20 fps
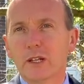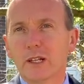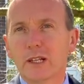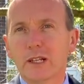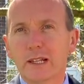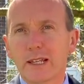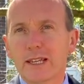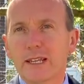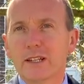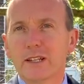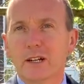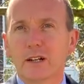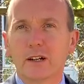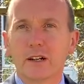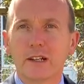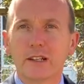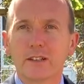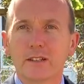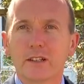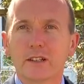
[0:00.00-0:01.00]
and lead
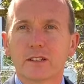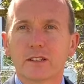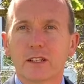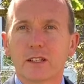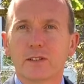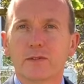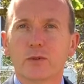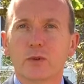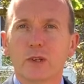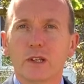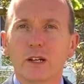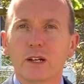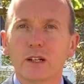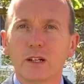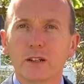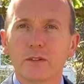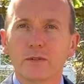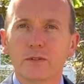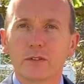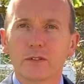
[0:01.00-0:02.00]
highly successful
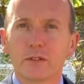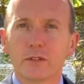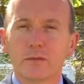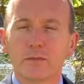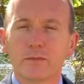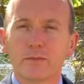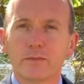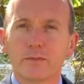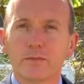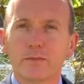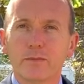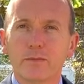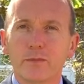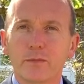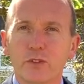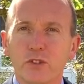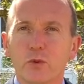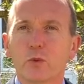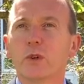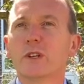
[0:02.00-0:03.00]
lives.
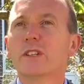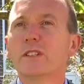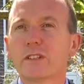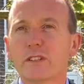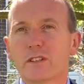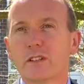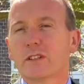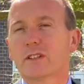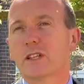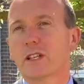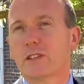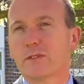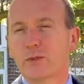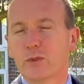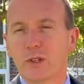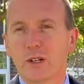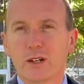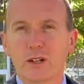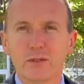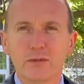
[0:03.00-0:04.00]
So what is a
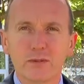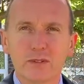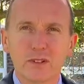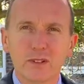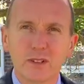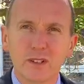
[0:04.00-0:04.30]
successful life?